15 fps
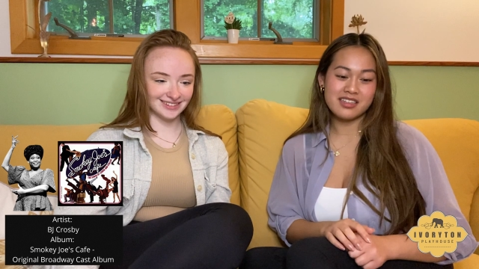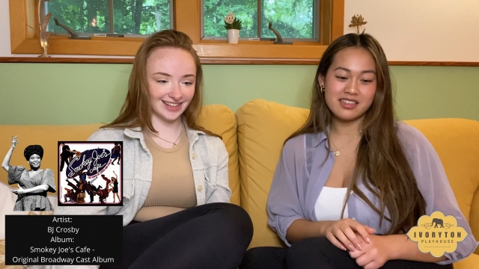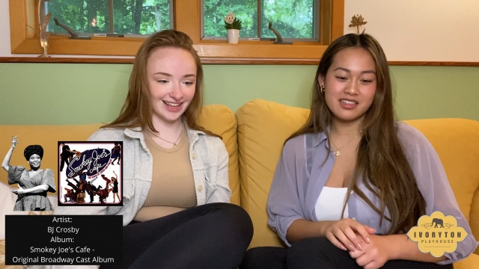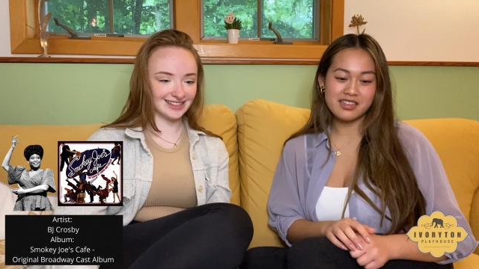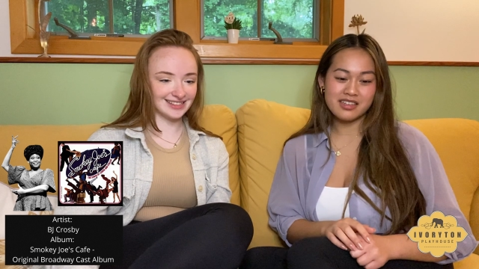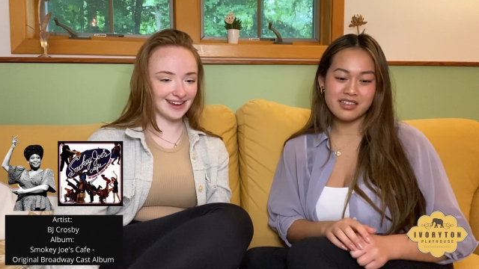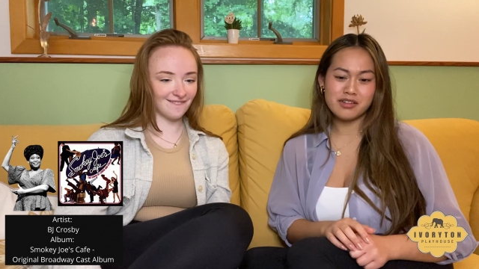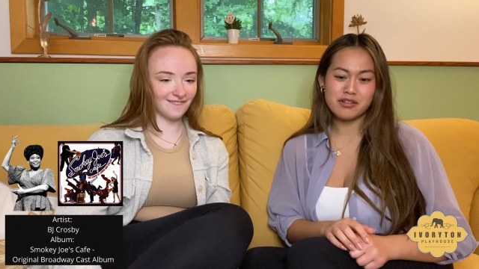
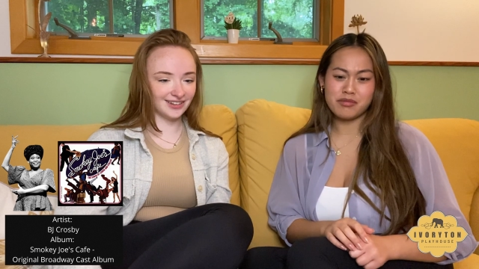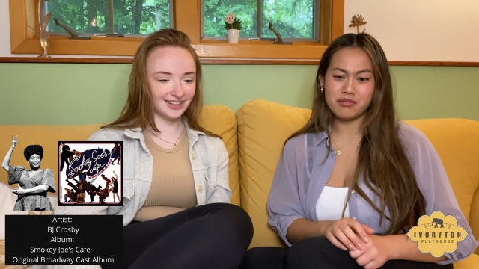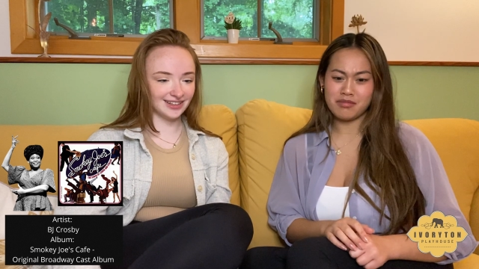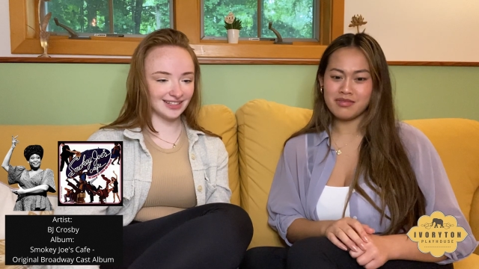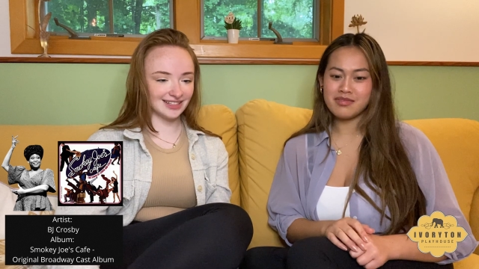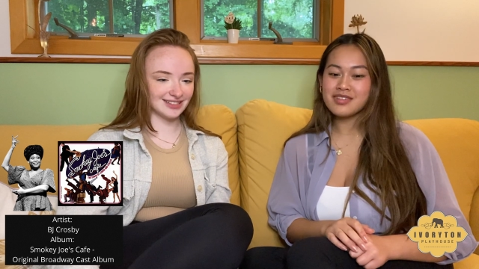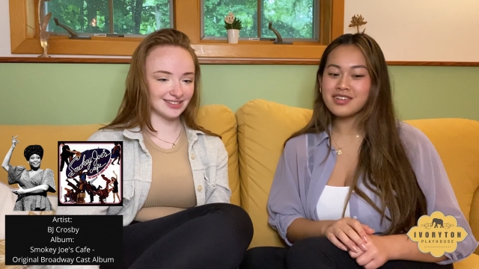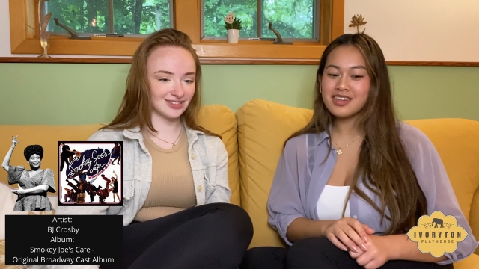Speaker 1: It's
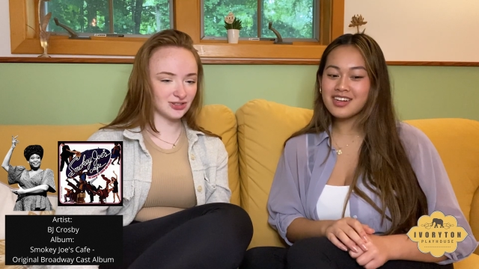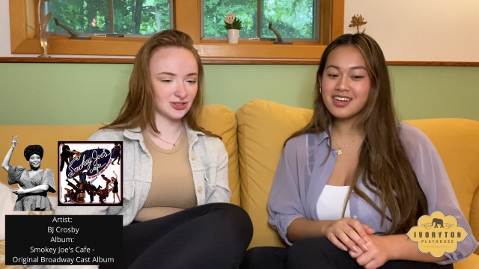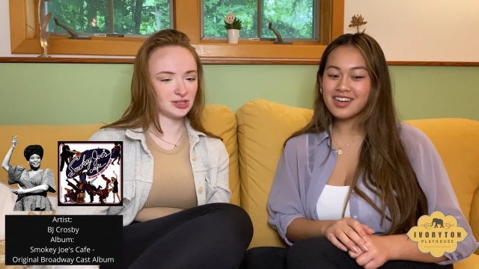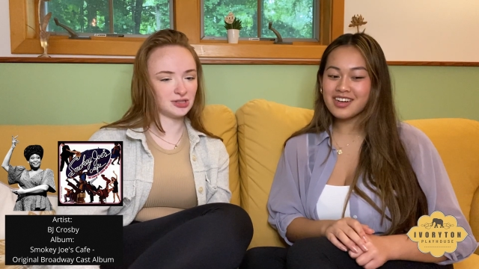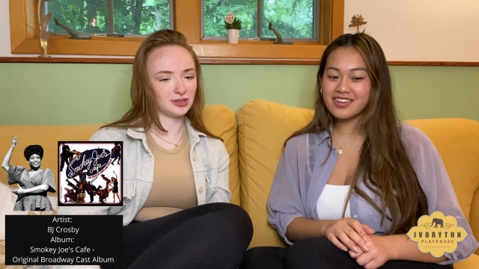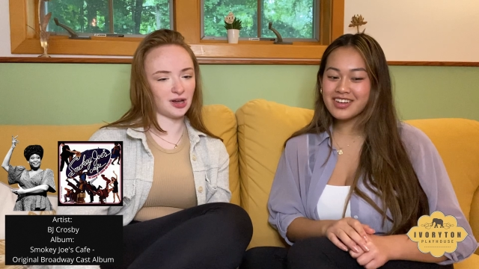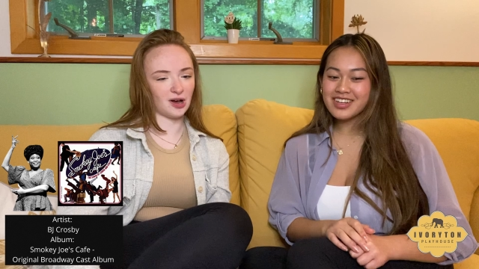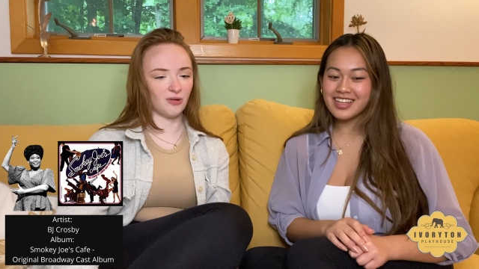definitely
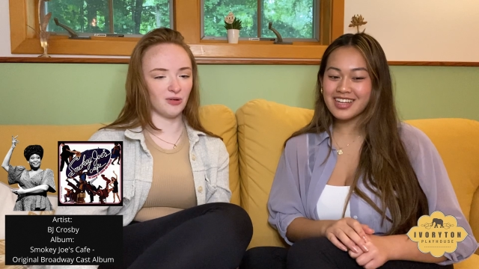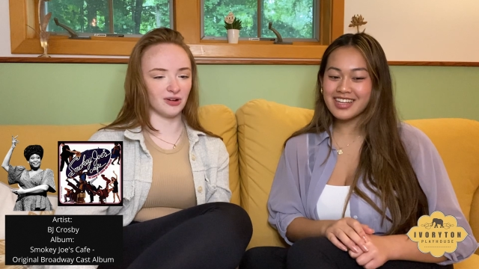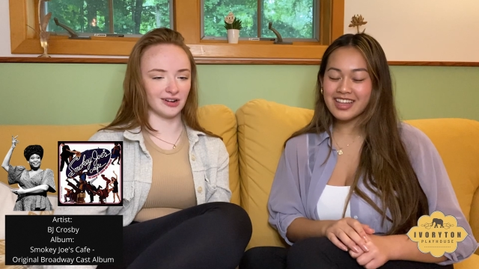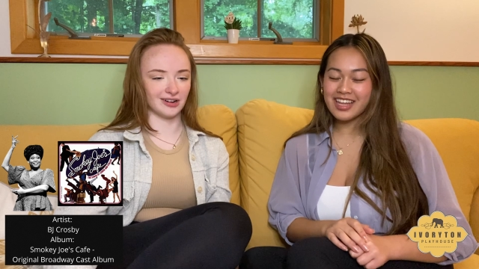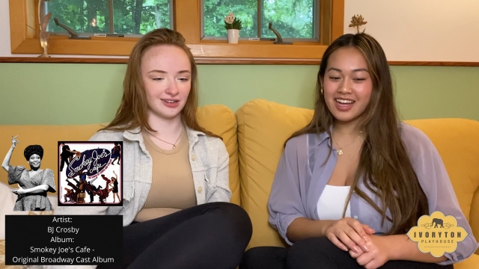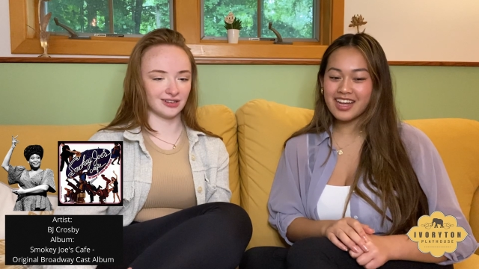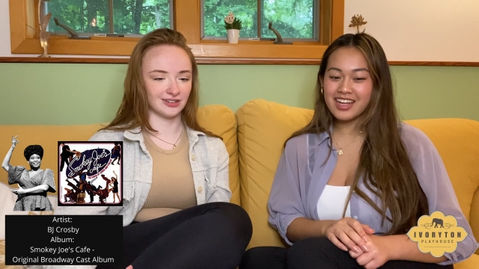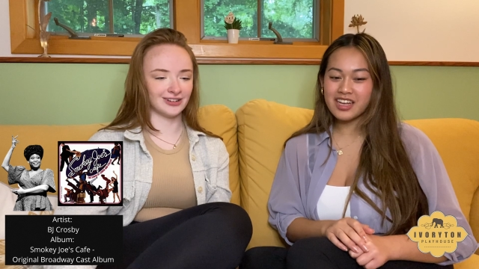
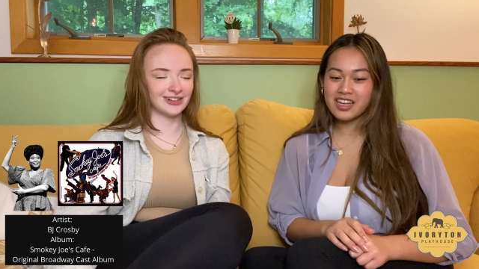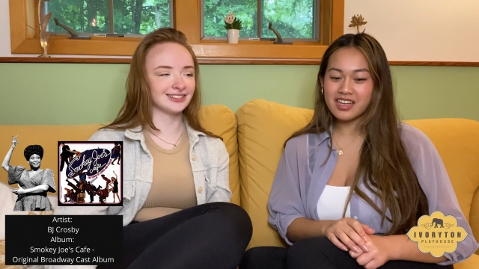slower